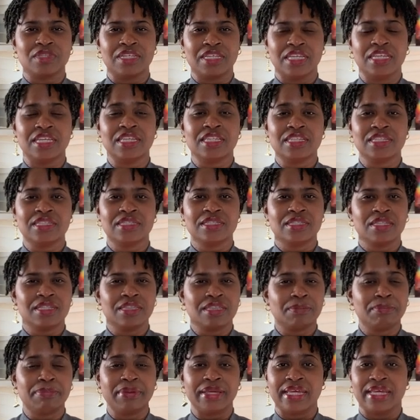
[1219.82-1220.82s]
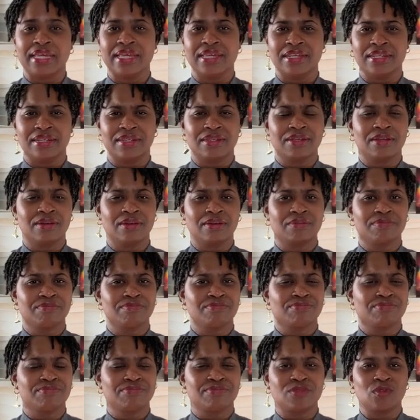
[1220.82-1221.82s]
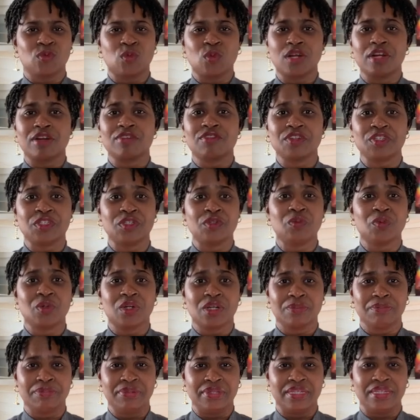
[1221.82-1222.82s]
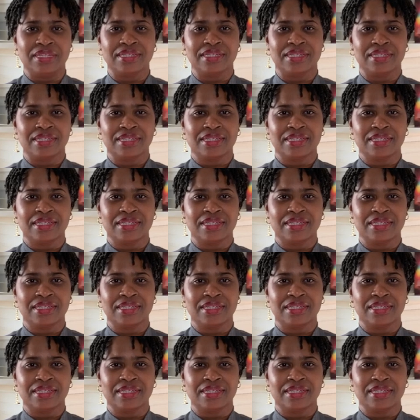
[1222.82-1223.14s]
in the bed, wherever you want to be,